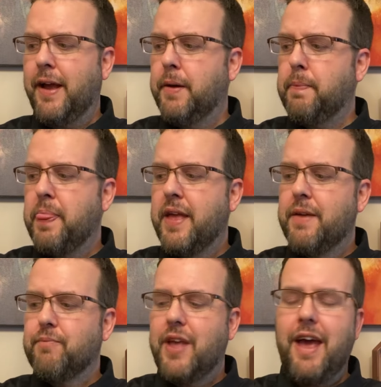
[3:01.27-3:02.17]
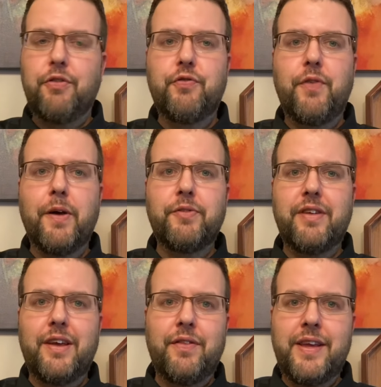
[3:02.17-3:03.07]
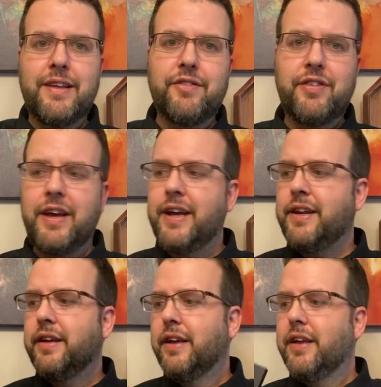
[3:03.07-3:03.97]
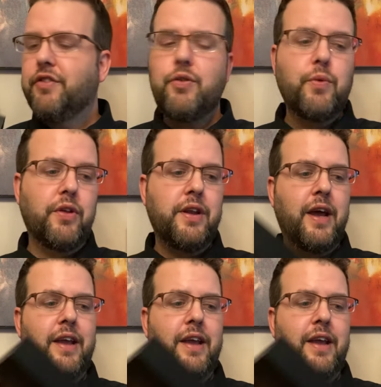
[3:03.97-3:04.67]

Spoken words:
out. It has felt on the inside. It's a really